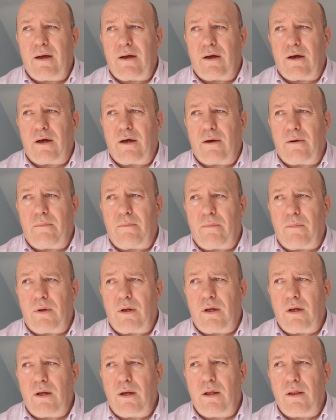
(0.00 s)

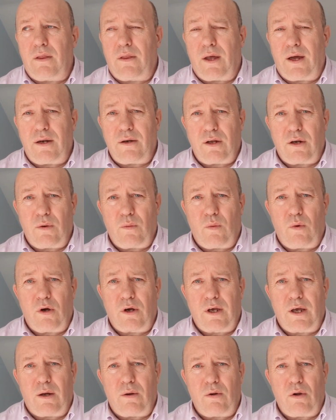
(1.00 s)
That didn't
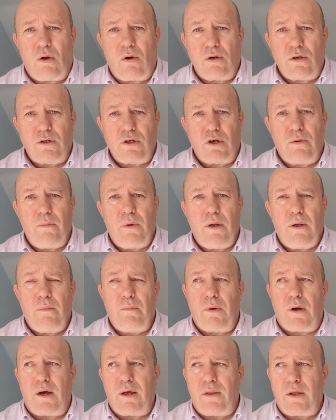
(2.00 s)
work out long term,
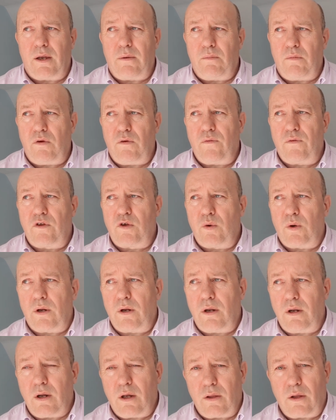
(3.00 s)
but I then moved to
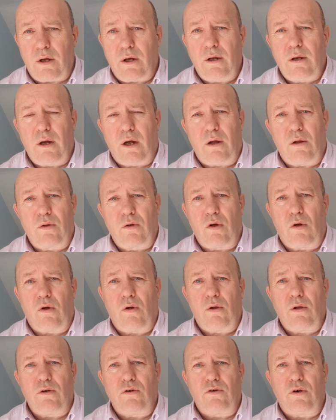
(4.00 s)
another
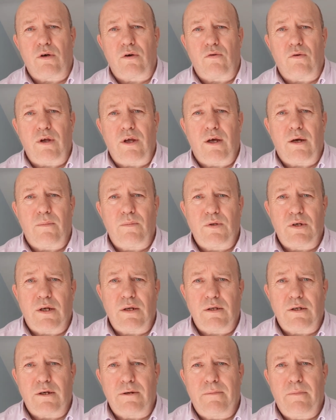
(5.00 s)
alcohol and drug rehab
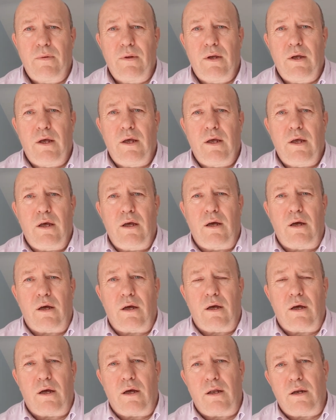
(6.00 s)
centre
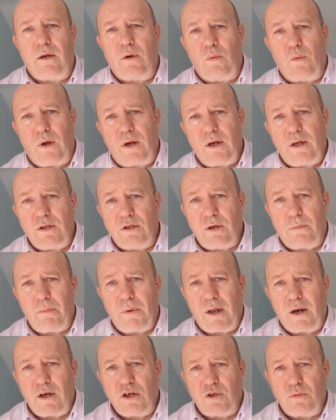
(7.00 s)
and went into
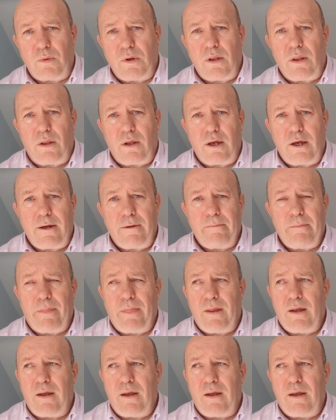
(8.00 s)
management there.